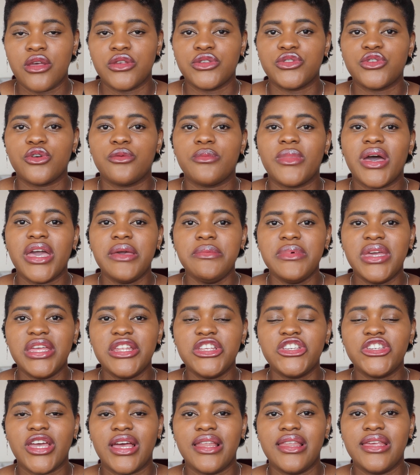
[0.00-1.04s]
So my
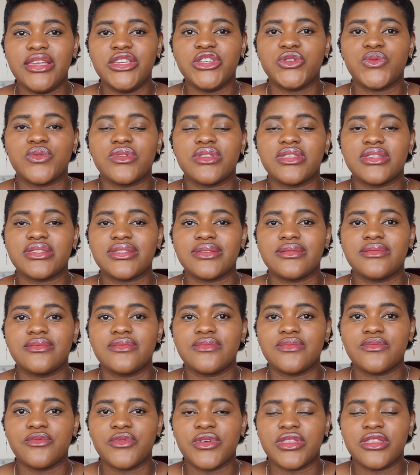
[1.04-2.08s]
main challenge with this
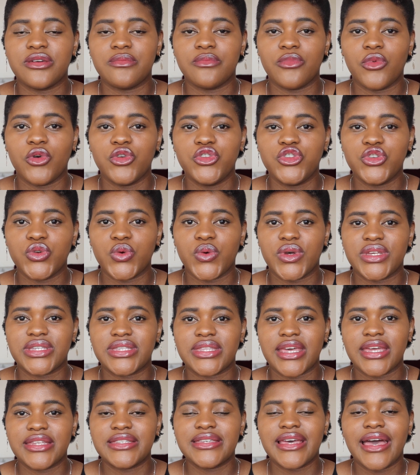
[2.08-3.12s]
with the module was
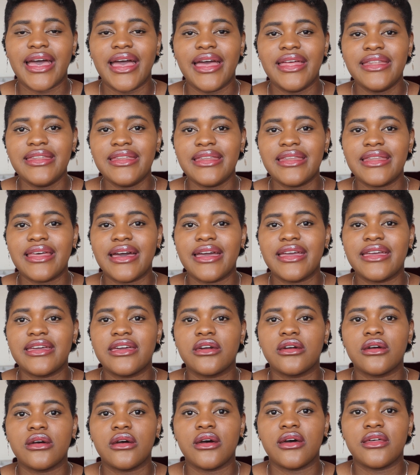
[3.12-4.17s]
that
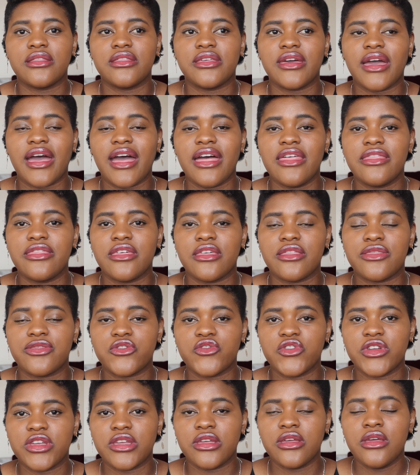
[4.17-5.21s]
unlike uh, the other
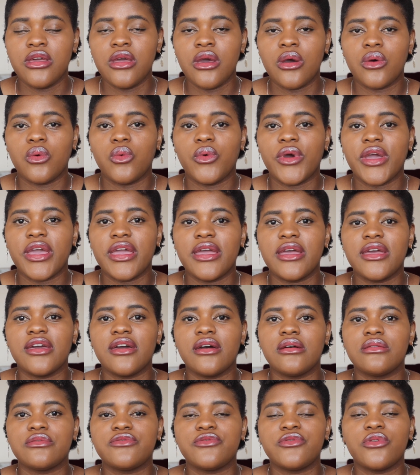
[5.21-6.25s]
three
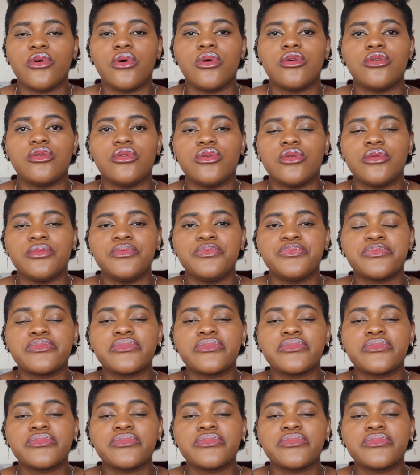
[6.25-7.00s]
where uh, for